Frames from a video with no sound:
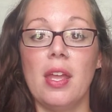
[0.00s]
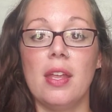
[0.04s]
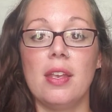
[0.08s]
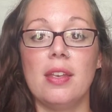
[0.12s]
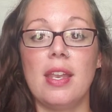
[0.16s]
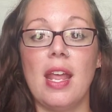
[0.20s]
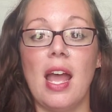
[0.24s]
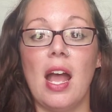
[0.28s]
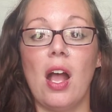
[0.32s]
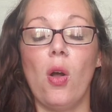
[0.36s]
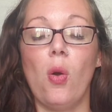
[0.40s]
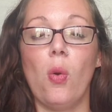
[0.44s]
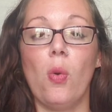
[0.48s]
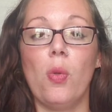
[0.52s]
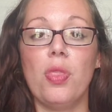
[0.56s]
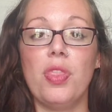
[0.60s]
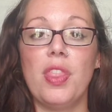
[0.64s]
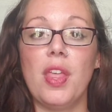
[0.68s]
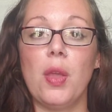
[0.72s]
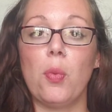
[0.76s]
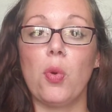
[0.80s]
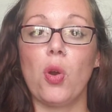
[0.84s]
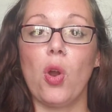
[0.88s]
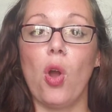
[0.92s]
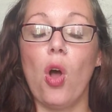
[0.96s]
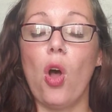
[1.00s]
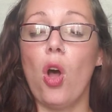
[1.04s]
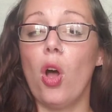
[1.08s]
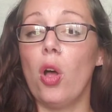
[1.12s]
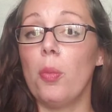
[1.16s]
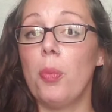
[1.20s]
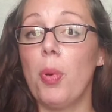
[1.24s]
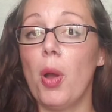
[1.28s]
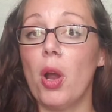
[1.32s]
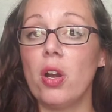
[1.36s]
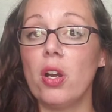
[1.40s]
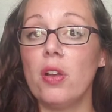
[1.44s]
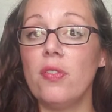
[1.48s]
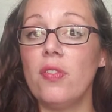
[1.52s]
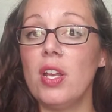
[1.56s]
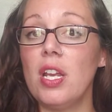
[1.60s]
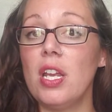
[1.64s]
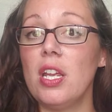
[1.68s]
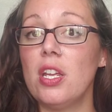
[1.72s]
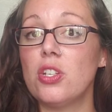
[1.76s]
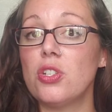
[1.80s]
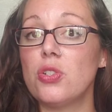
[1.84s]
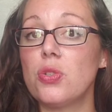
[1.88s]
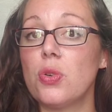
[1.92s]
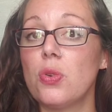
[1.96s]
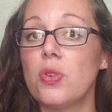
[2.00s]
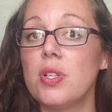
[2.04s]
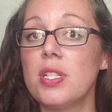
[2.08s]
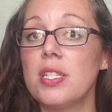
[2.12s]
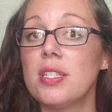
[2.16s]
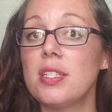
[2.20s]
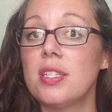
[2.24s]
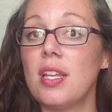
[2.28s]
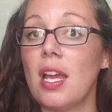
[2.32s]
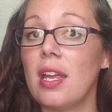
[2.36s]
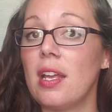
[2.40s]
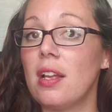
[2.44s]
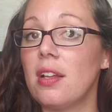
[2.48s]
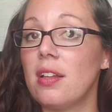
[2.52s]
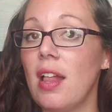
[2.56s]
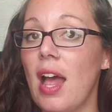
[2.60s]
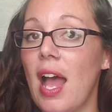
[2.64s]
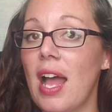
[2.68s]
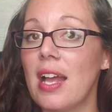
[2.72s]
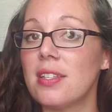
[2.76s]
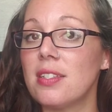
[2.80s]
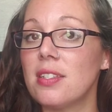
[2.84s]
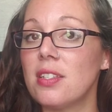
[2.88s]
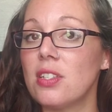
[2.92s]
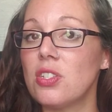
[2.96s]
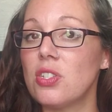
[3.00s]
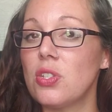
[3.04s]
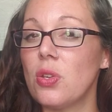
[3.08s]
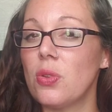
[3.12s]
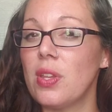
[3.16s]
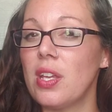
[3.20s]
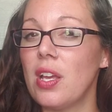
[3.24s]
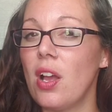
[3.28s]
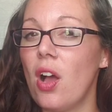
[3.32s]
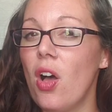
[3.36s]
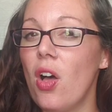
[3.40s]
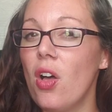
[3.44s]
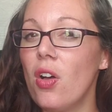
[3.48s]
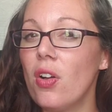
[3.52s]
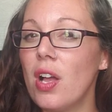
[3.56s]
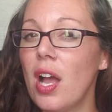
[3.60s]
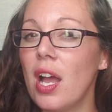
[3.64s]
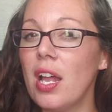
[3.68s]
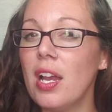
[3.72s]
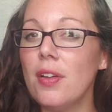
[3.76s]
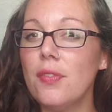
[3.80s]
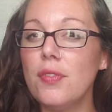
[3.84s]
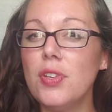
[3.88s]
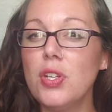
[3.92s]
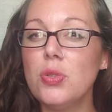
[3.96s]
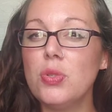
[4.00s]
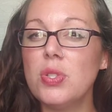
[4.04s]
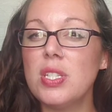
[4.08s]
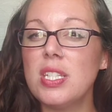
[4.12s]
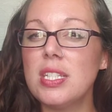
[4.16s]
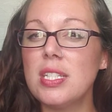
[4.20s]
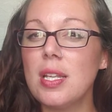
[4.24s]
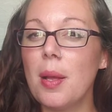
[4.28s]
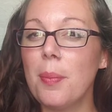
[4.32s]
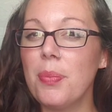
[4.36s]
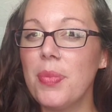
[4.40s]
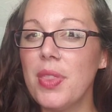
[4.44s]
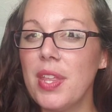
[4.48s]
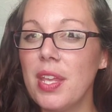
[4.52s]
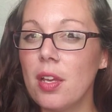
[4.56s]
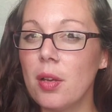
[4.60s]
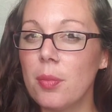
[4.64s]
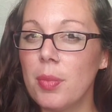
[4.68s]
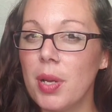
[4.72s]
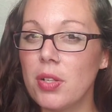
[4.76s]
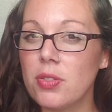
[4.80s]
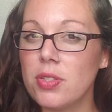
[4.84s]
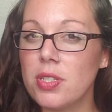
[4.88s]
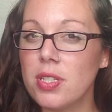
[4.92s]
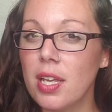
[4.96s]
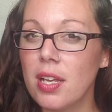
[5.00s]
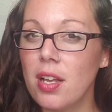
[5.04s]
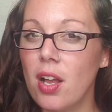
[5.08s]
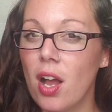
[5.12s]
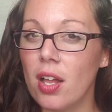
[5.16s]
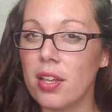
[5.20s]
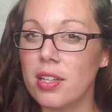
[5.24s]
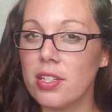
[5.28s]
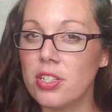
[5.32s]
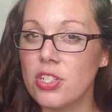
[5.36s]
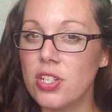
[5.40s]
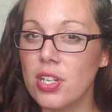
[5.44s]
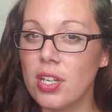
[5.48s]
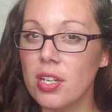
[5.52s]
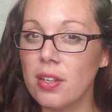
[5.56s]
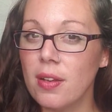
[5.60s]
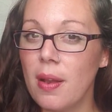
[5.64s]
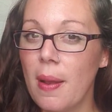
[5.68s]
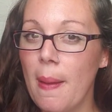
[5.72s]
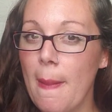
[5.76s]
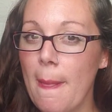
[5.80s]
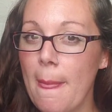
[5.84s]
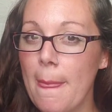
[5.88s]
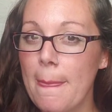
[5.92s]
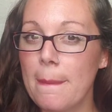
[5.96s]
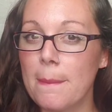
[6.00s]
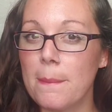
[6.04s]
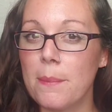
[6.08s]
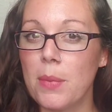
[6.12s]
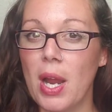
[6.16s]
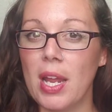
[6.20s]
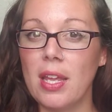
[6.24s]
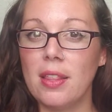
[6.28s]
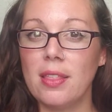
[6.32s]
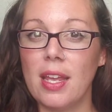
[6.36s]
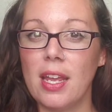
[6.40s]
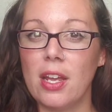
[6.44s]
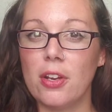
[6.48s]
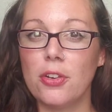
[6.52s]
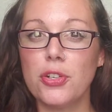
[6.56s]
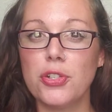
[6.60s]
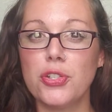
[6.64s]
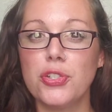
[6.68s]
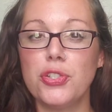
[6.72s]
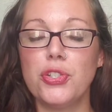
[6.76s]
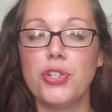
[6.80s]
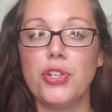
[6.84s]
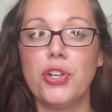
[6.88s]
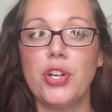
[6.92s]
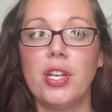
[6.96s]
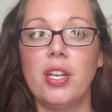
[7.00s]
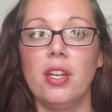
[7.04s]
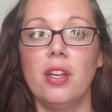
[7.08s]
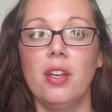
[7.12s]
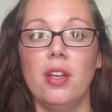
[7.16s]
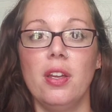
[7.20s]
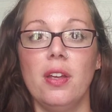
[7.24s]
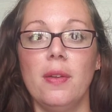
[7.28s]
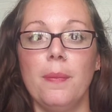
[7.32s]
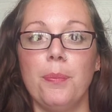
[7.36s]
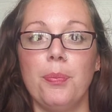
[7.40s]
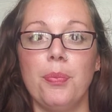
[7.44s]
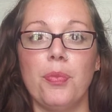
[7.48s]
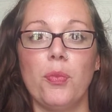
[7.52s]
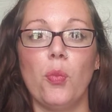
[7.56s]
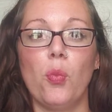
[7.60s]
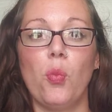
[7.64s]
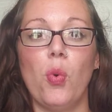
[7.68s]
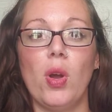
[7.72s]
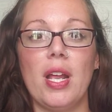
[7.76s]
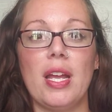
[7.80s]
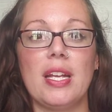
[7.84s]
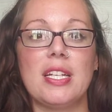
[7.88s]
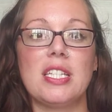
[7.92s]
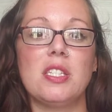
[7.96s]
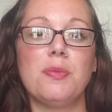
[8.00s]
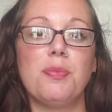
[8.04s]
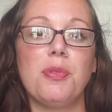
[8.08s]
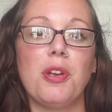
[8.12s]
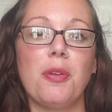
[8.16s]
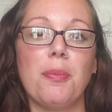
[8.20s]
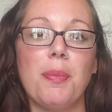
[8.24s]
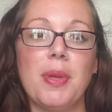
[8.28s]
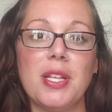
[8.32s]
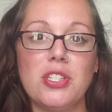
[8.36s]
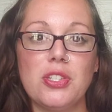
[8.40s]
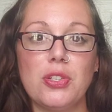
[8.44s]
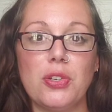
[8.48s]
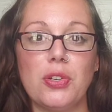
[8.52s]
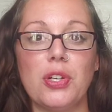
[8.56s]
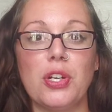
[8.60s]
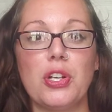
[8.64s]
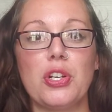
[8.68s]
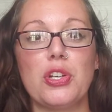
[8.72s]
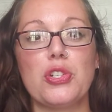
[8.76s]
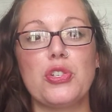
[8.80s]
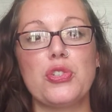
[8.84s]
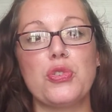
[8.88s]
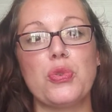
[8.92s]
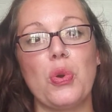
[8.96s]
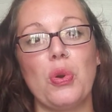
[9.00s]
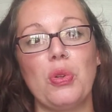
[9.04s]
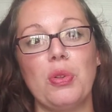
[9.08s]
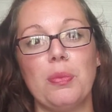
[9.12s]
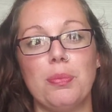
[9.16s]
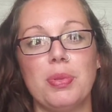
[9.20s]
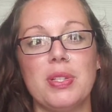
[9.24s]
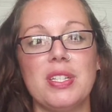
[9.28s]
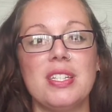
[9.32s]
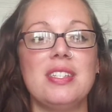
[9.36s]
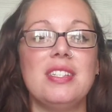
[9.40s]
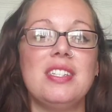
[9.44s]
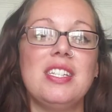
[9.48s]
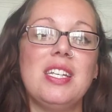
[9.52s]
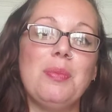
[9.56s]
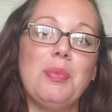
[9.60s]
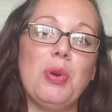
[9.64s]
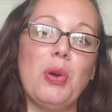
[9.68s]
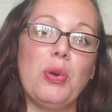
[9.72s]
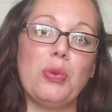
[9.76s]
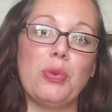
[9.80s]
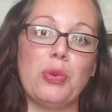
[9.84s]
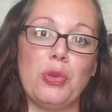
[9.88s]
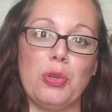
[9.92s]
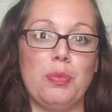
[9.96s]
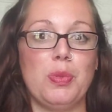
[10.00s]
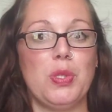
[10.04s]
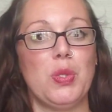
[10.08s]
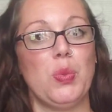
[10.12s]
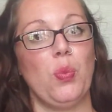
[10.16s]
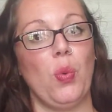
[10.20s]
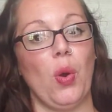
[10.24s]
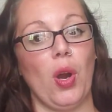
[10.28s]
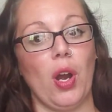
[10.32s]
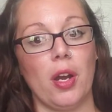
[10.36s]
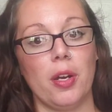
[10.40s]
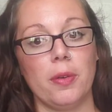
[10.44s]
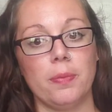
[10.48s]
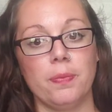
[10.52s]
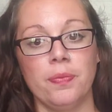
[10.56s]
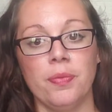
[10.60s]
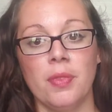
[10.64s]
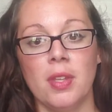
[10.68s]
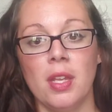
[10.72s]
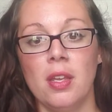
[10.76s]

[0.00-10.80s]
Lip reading: Now, they were all part of an intro to psych class. So they all kind of knew something about psychology, right? They understood what experimental and control and placebo groups were.